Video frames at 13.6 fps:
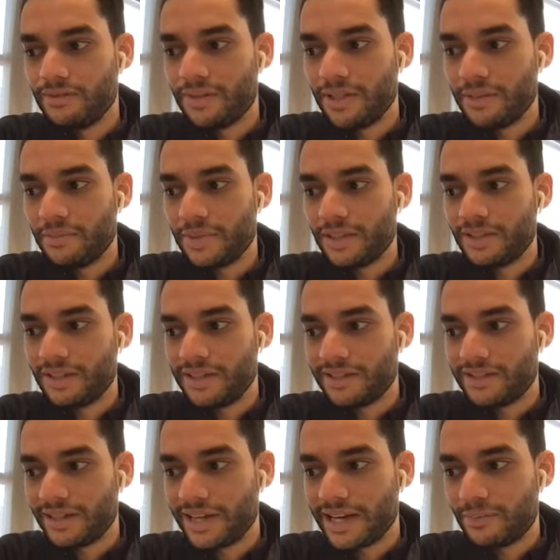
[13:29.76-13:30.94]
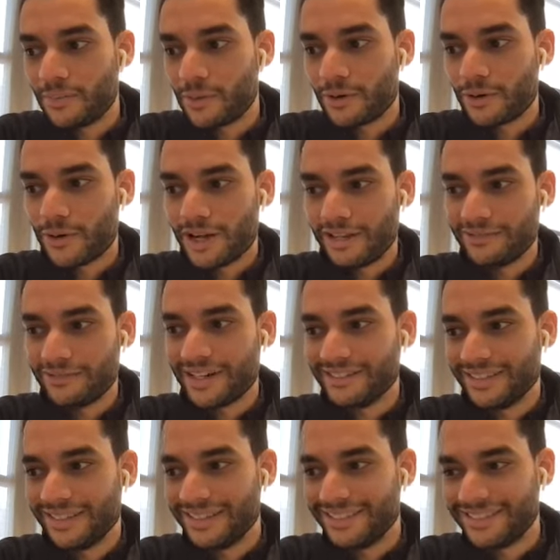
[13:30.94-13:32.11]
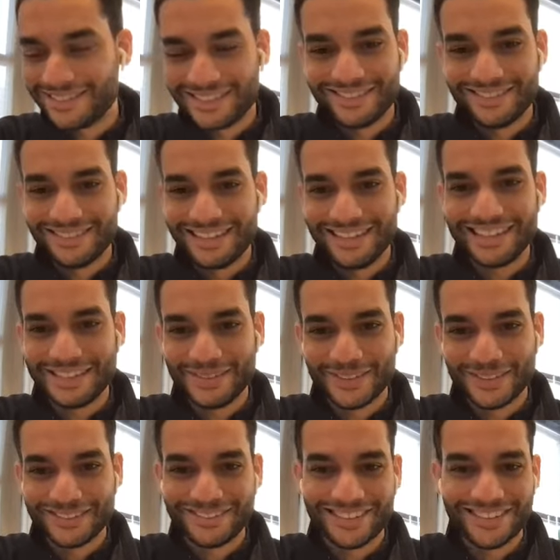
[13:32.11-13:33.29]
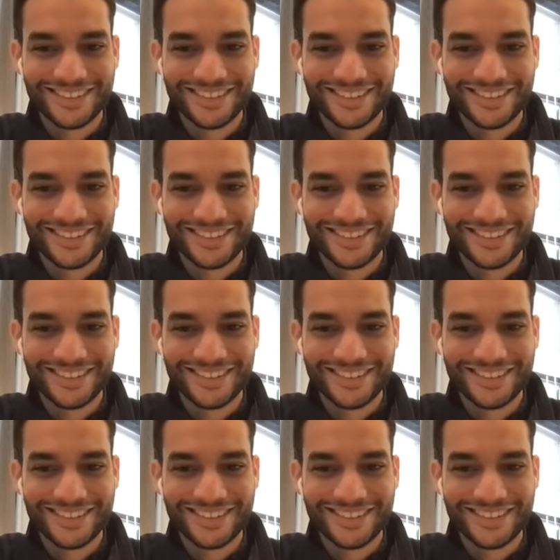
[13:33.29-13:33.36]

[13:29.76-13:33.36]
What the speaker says: The ability to get more qualified leads, an easy one.